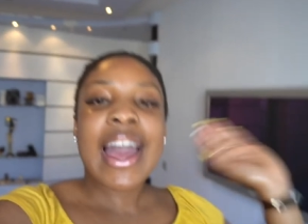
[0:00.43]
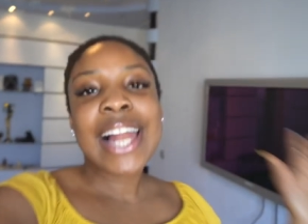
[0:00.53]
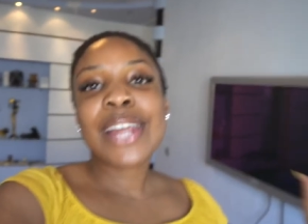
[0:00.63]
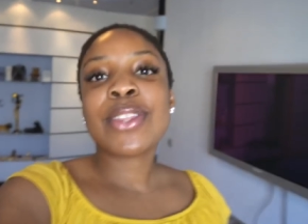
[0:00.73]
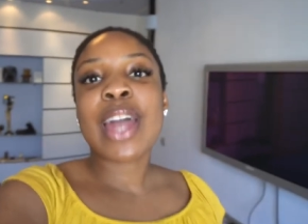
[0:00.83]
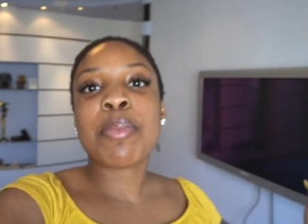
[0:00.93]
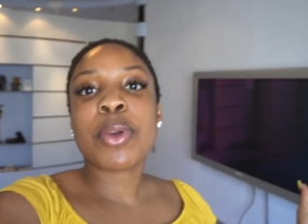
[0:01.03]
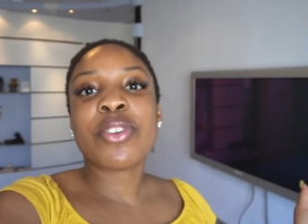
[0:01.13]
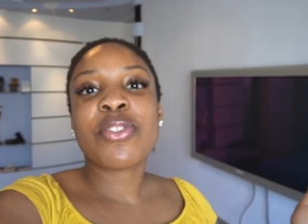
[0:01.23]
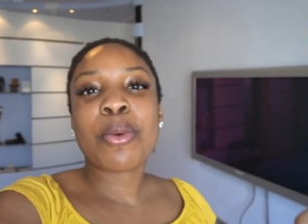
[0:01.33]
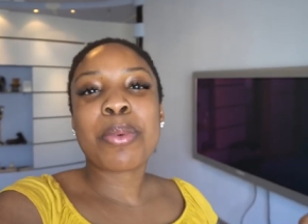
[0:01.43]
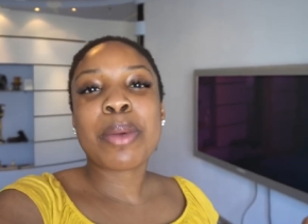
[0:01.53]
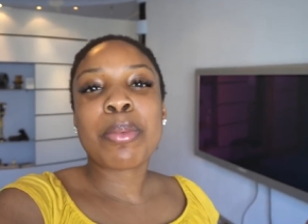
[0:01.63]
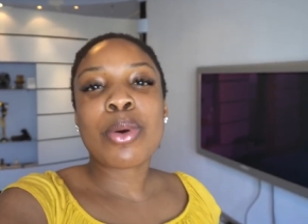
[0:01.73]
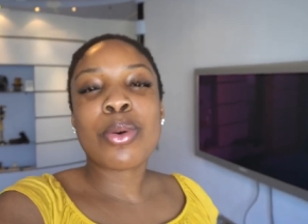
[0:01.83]
Hello there beautiful
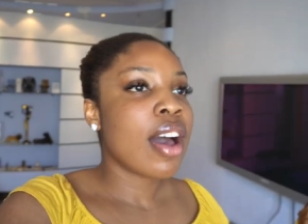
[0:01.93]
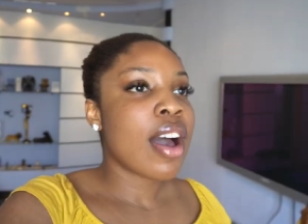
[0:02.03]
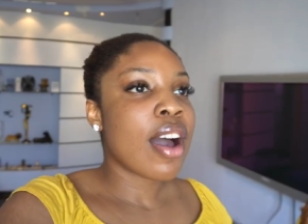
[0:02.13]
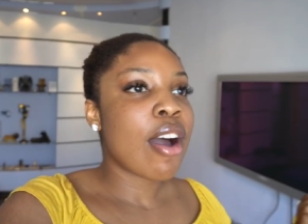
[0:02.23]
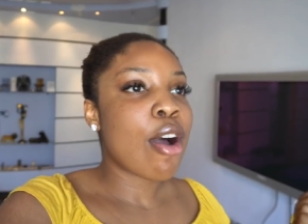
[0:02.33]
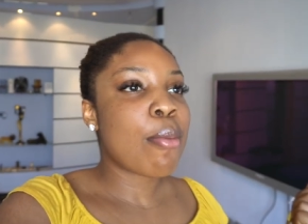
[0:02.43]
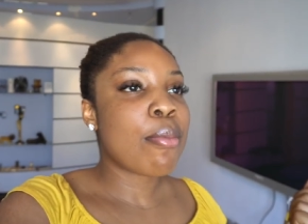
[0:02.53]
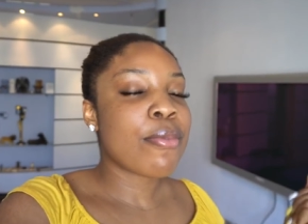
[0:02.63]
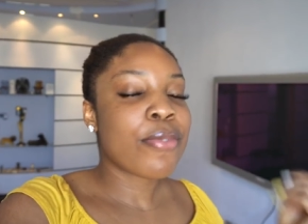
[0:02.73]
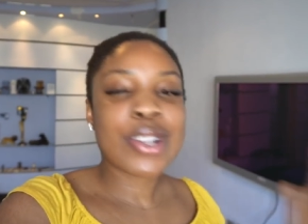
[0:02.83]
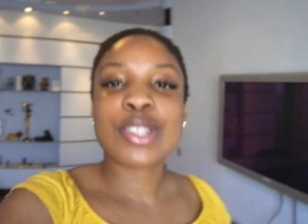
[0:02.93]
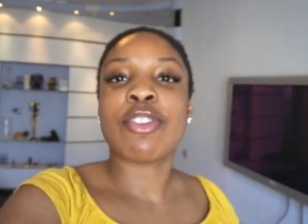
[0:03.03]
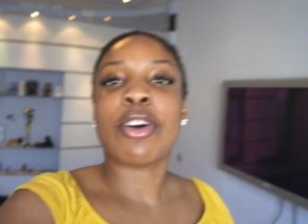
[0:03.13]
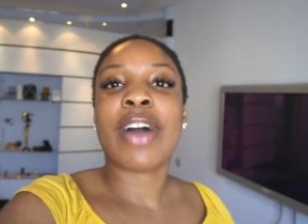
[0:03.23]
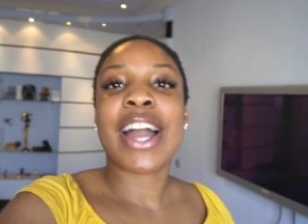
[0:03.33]
people. Um, first of
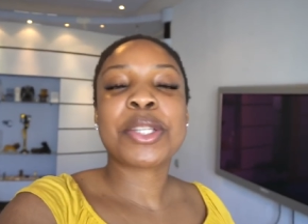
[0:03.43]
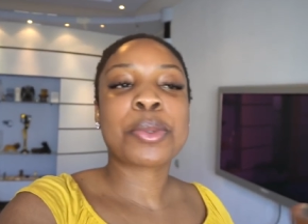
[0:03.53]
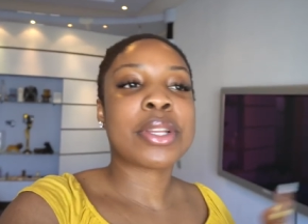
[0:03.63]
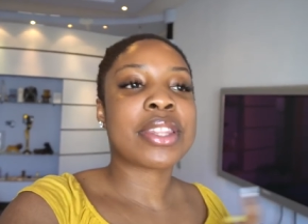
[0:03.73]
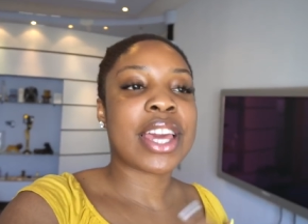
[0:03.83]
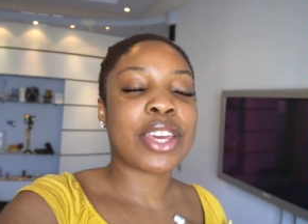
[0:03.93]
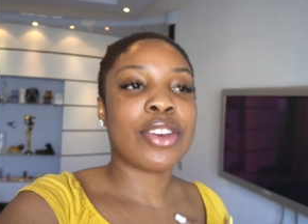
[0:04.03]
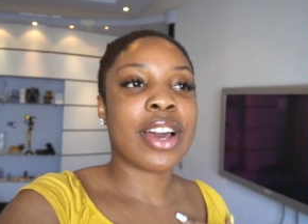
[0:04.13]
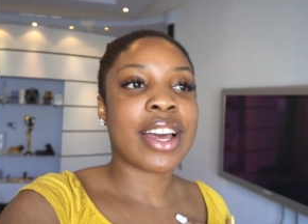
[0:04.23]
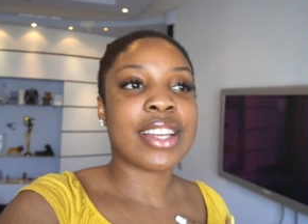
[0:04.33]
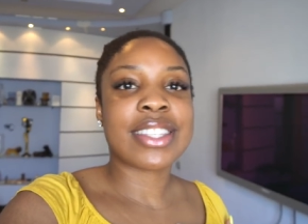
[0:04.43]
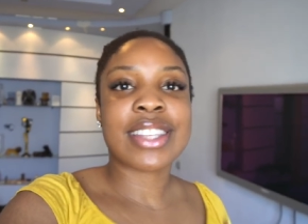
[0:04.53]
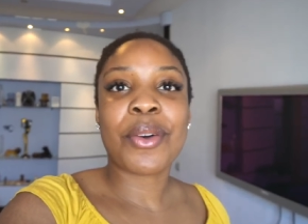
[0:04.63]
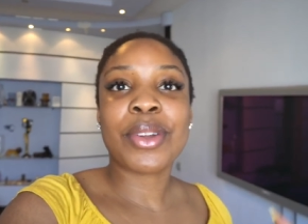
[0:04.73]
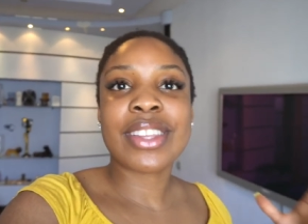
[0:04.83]
all, I just want to thank you guys.
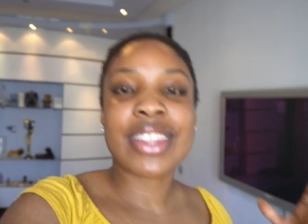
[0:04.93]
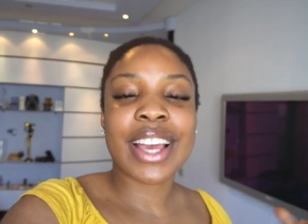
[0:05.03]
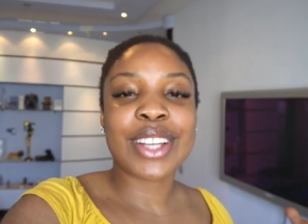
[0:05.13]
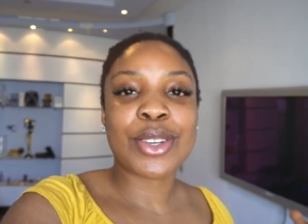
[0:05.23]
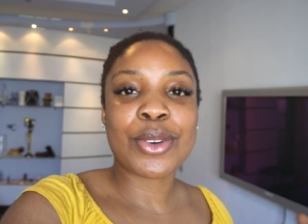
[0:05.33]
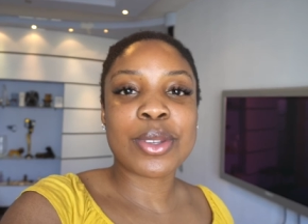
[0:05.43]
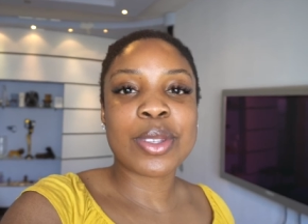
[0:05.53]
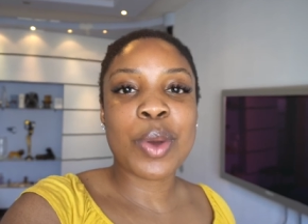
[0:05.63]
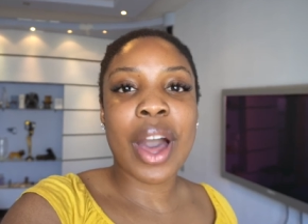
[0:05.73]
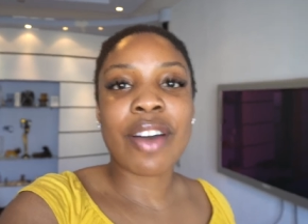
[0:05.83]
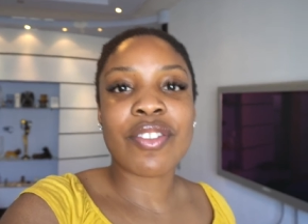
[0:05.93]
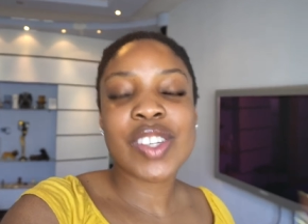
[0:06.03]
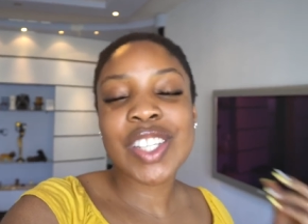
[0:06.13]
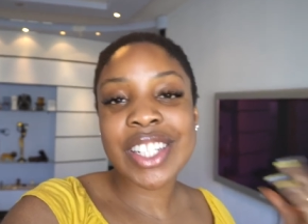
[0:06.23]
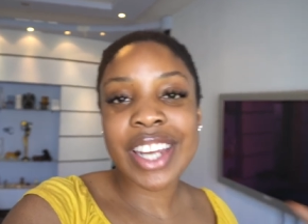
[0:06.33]
I want to thank those who have
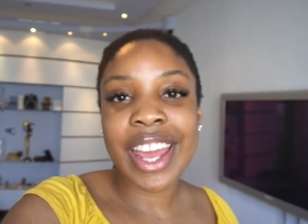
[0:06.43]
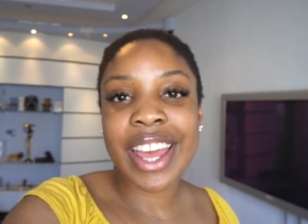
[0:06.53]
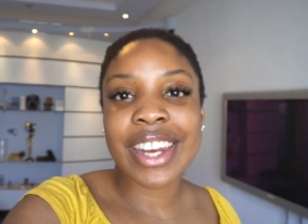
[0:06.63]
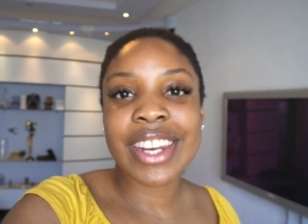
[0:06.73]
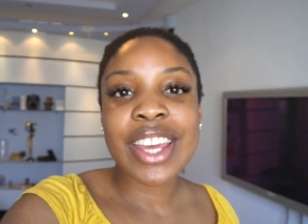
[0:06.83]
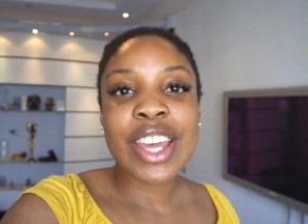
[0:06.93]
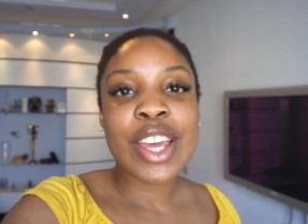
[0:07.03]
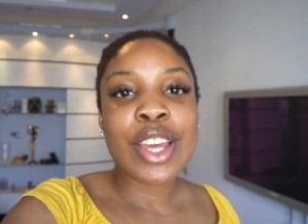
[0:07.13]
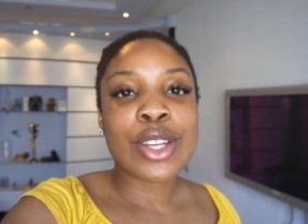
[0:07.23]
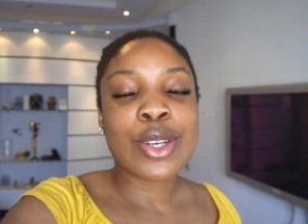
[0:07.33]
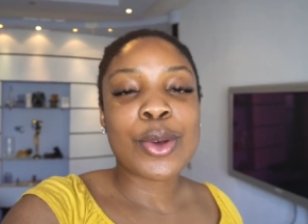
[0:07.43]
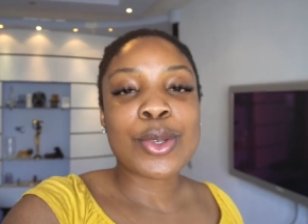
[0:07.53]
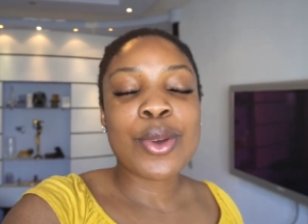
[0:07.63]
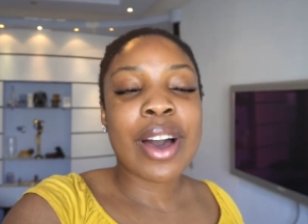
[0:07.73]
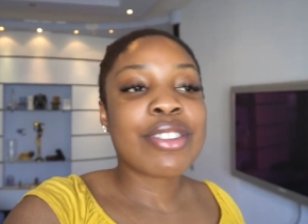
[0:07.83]
shared,
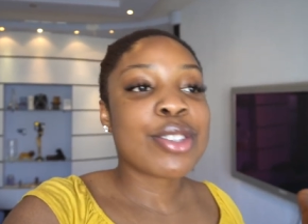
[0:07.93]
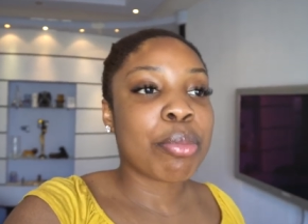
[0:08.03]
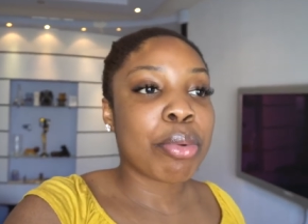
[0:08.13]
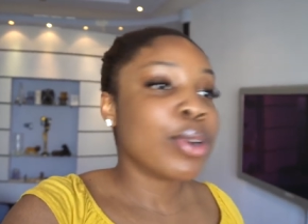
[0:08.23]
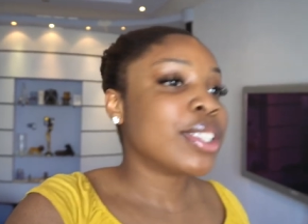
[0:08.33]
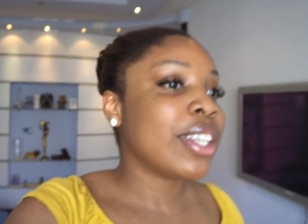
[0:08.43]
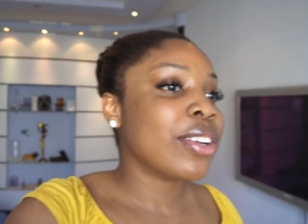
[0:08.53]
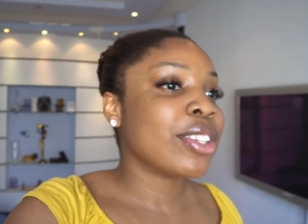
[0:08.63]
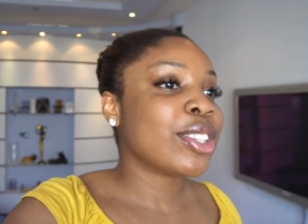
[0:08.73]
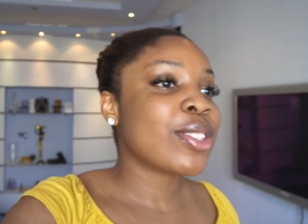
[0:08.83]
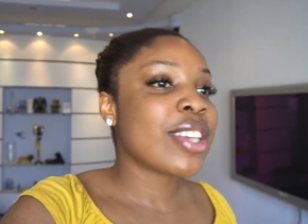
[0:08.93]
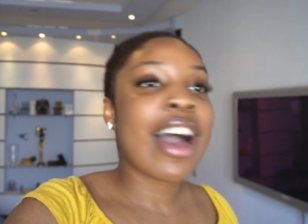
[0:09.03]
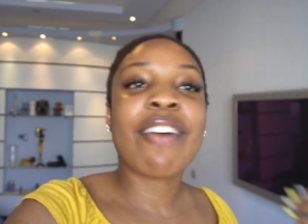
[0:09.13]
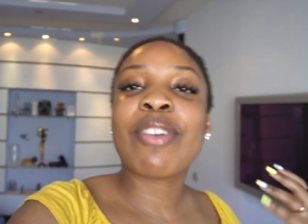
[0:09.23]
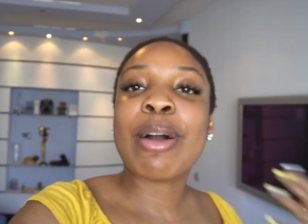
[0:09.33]
those who have supported us, those who
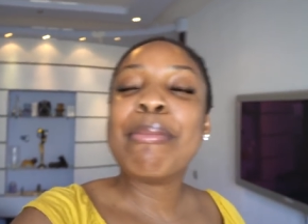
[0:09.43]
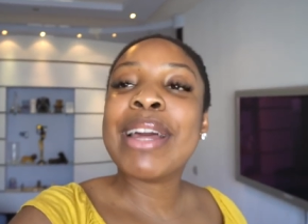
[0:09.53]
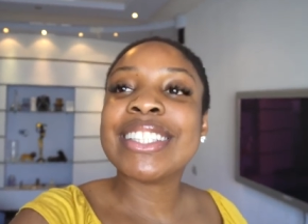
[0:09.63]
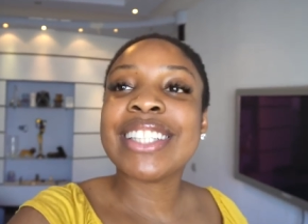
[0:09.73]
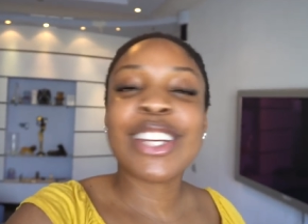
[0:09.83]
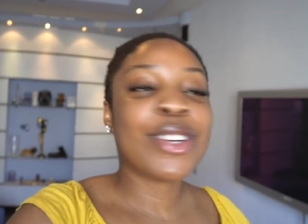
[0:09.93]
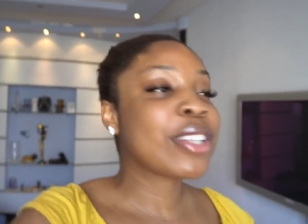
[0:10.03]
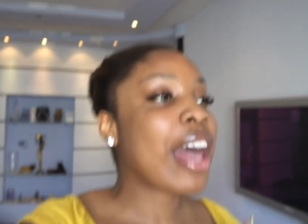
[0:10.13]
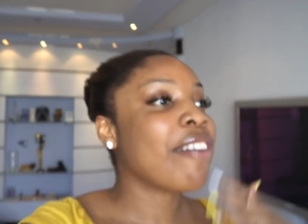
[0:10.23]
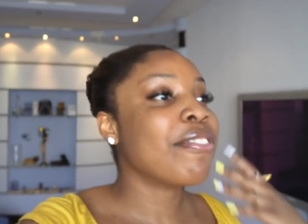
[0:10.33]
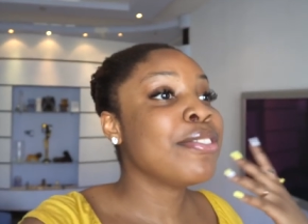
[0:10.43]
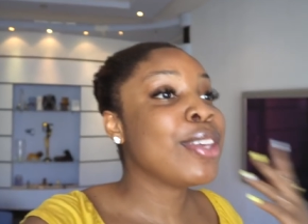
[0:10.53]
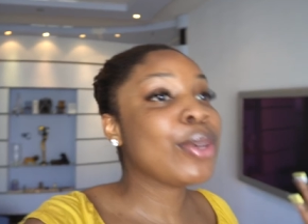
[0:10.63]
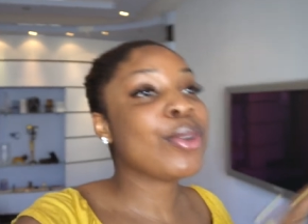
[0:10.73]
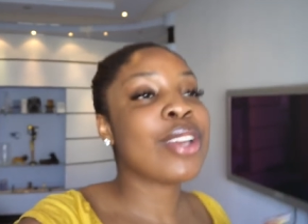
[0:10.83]
have commented, those who have
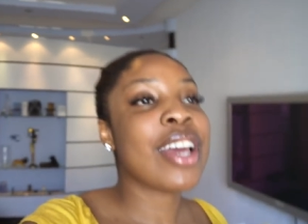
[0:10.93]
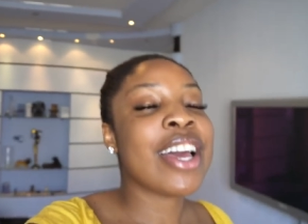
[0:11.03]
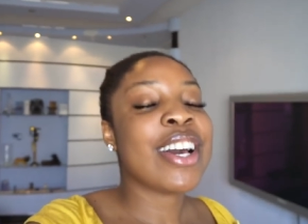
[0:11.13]
viewed,